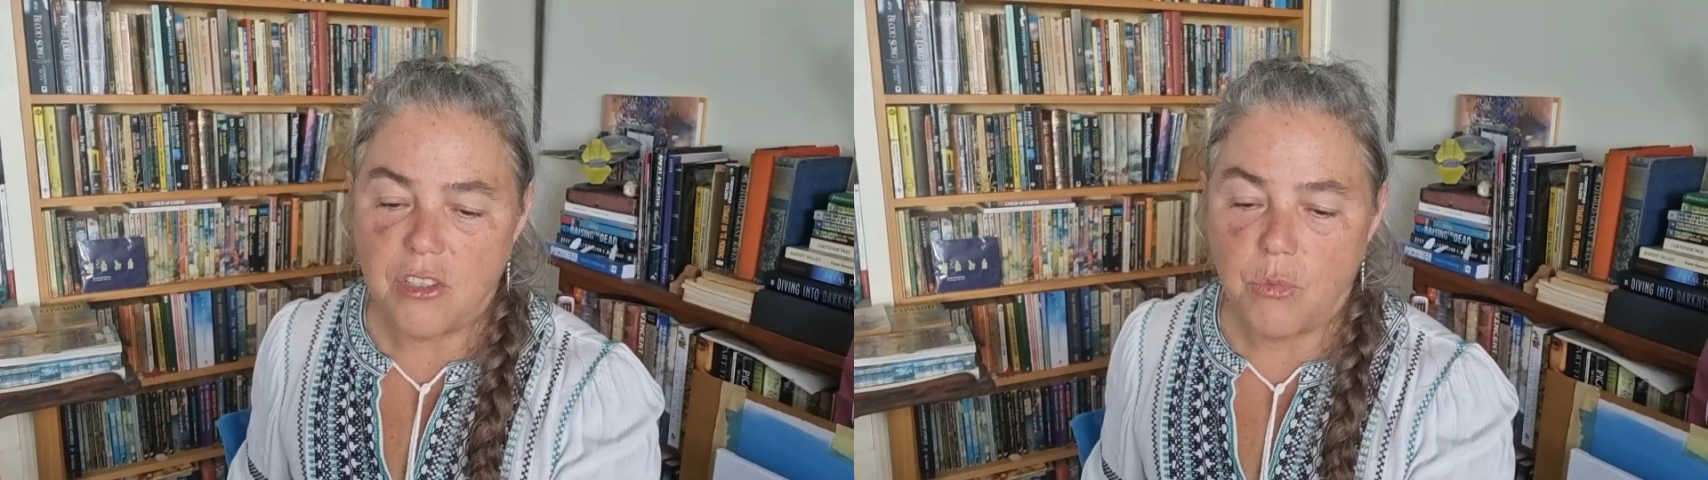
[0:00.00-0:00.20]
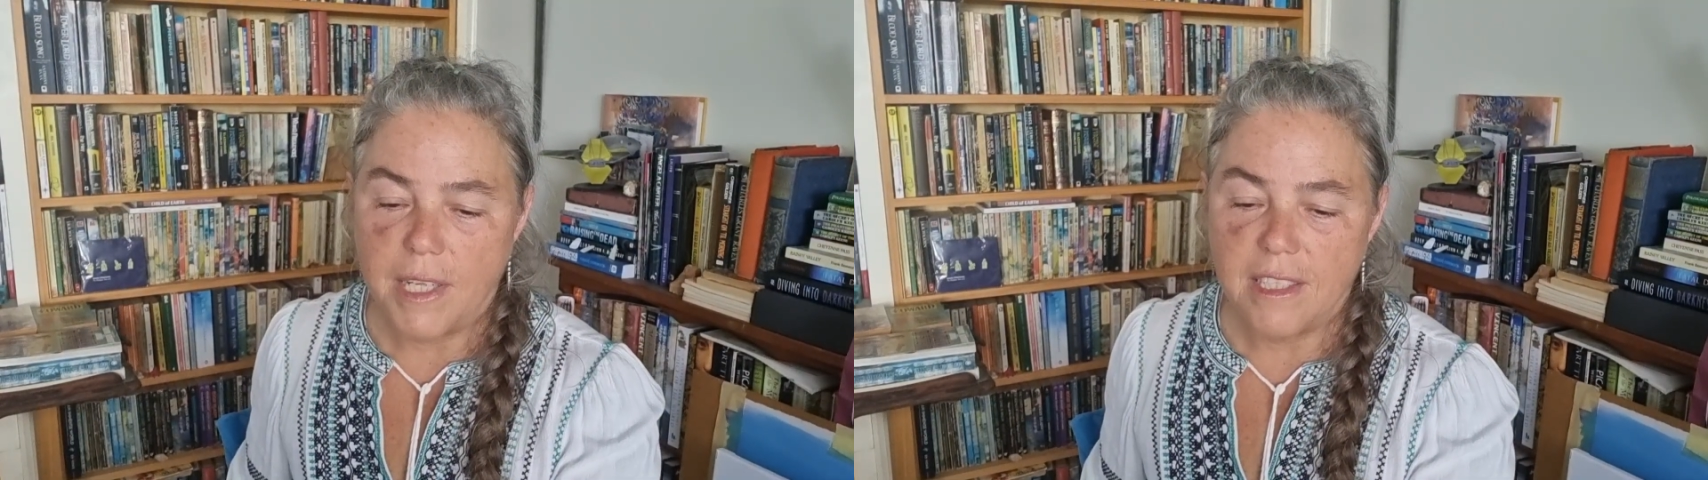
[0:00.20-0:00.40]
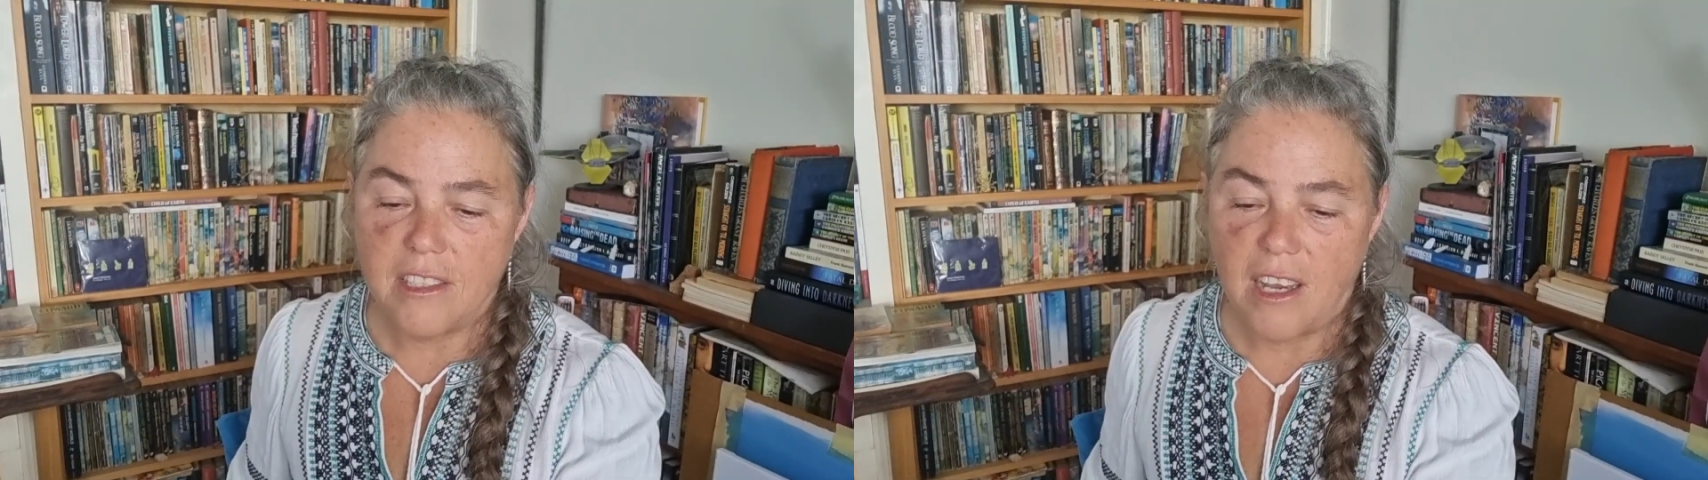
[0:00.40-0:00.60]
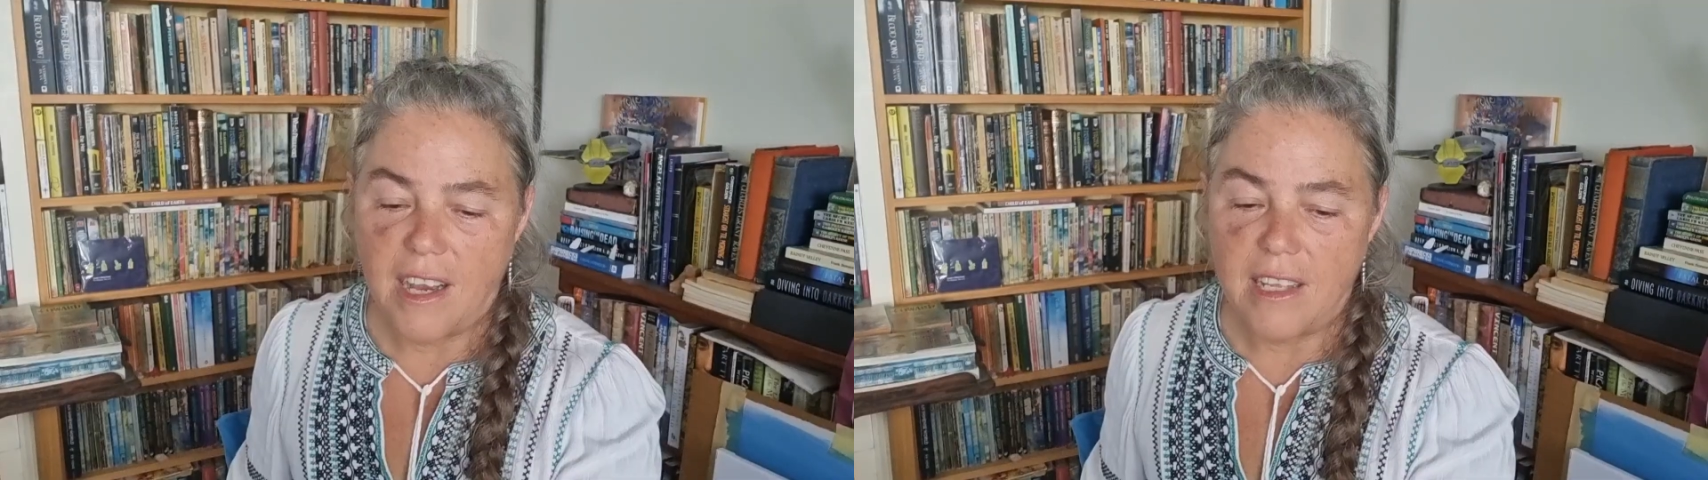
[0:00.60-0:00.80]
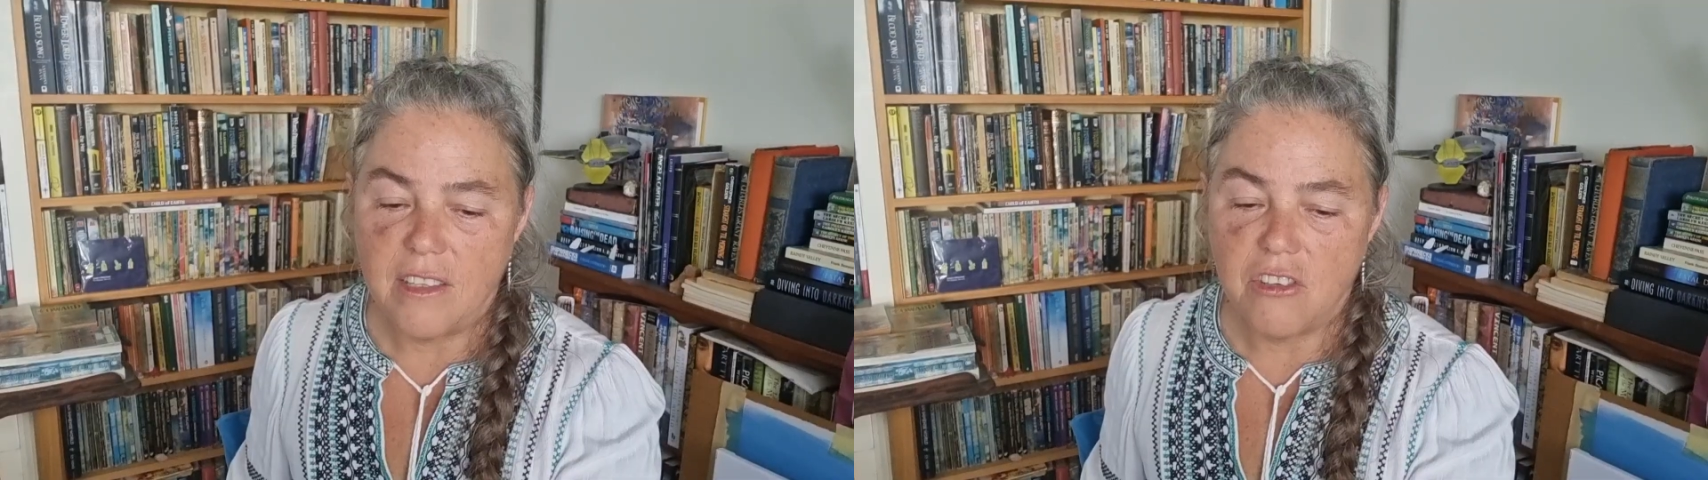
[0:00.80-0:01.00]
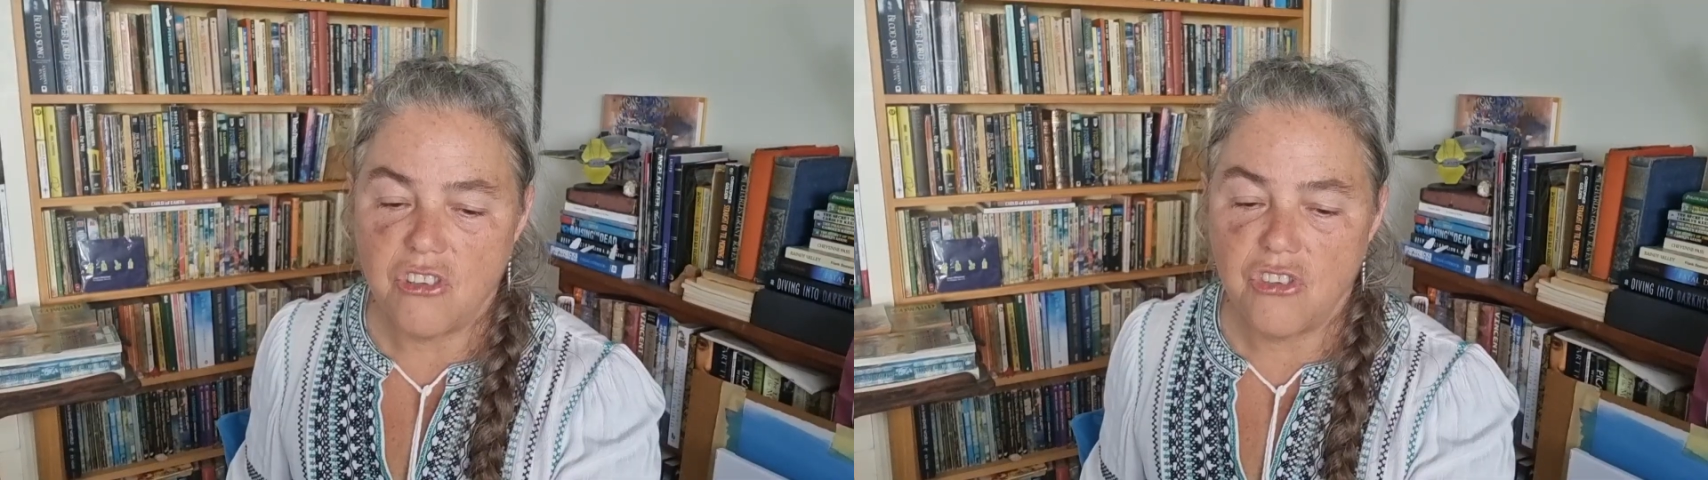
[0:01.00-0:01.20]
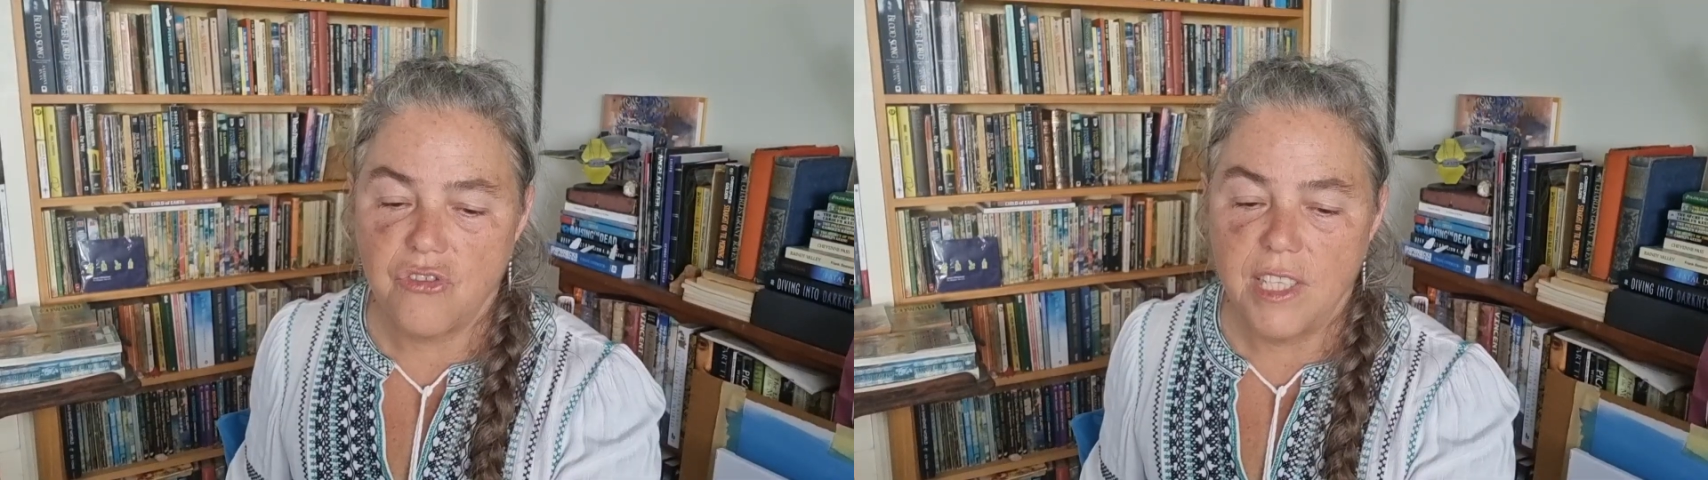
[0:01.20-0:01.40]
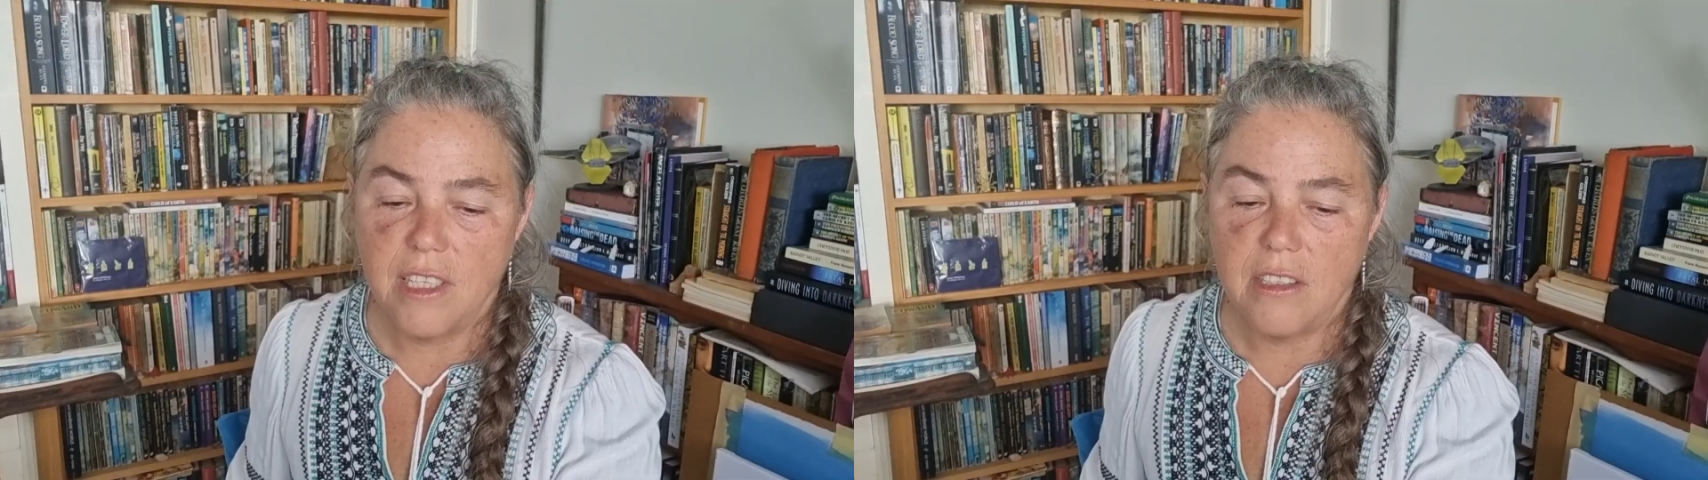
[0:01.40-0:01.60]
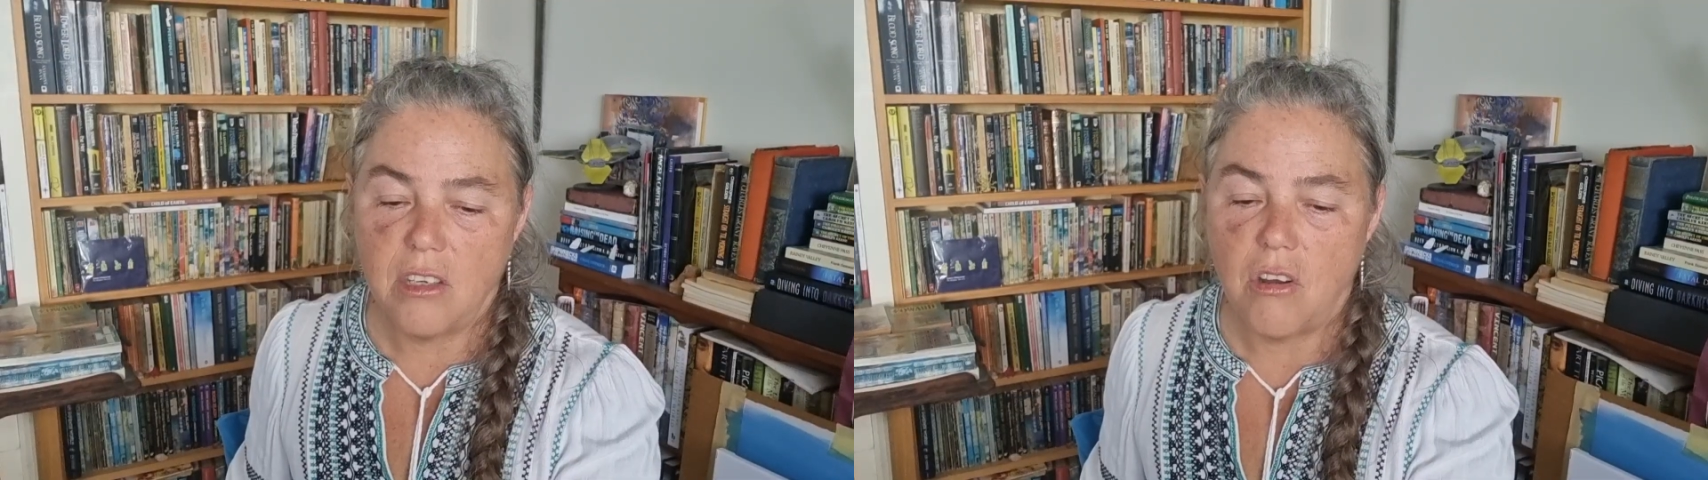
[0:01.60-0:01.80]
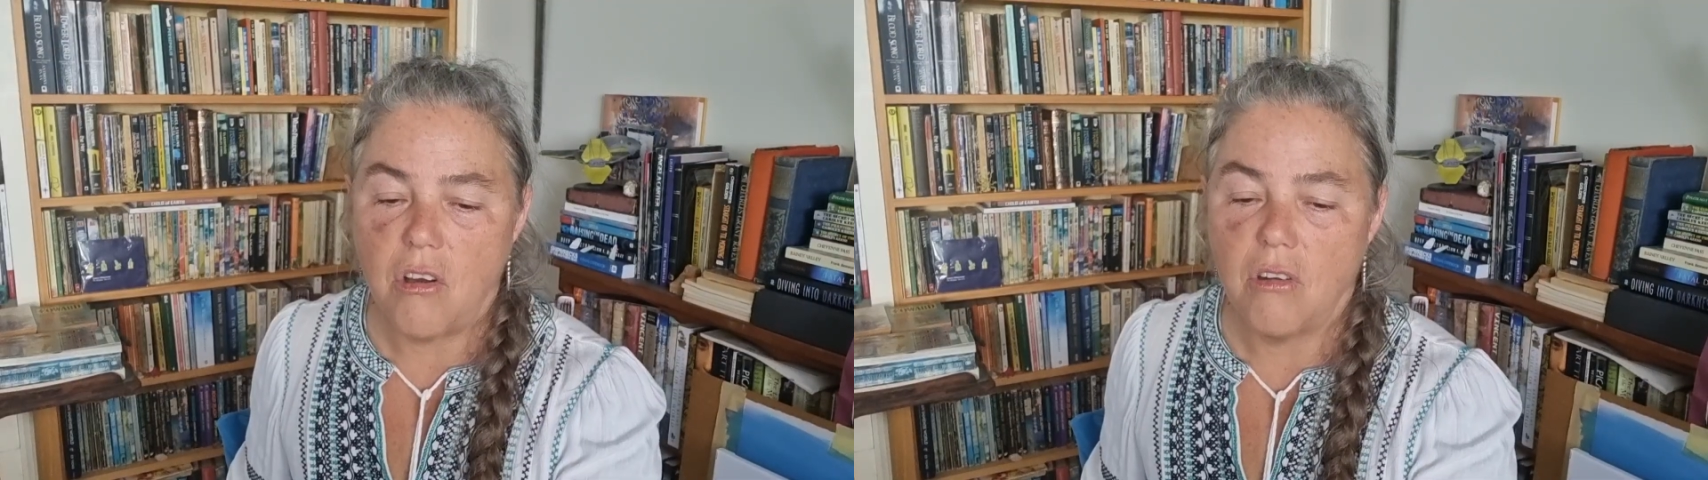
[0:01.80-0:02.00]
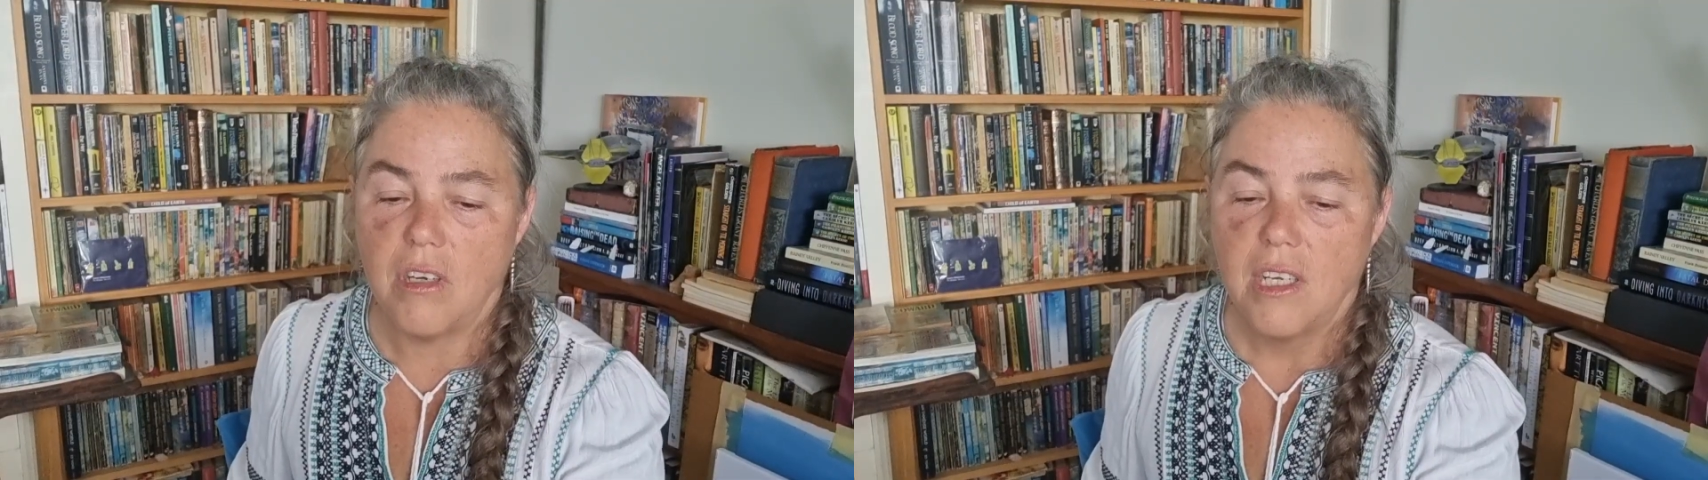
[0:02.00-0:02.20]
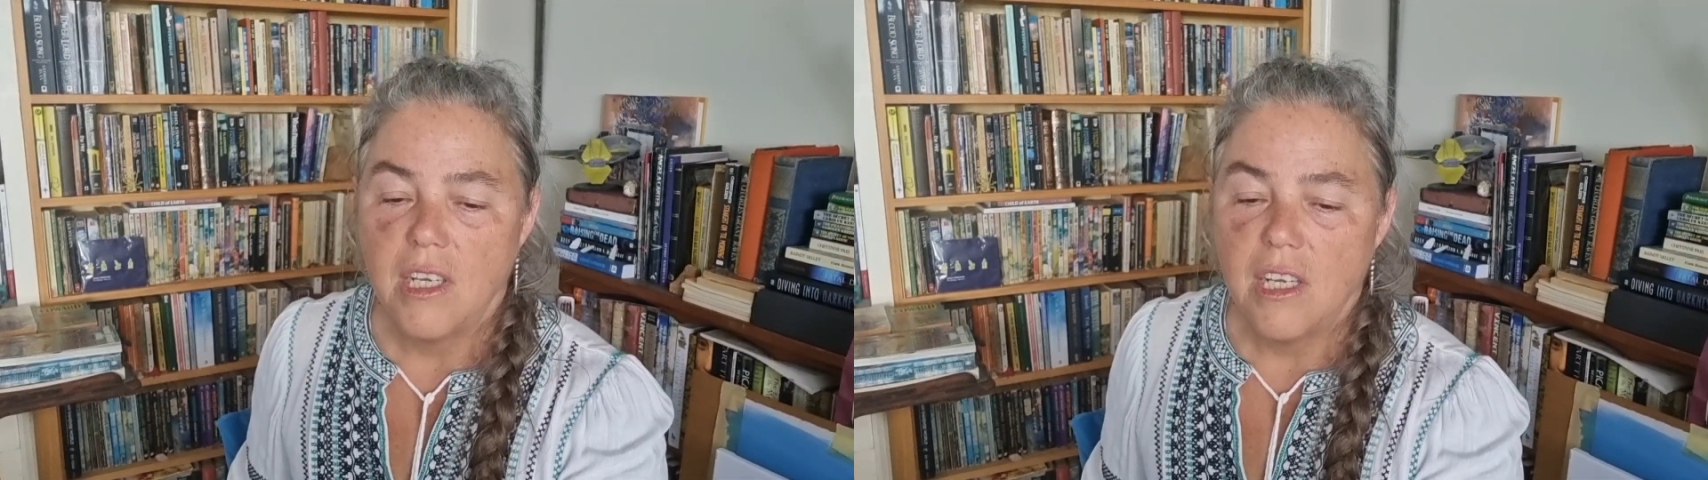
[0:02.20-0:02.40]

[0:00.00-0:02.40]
to one side that shrilled along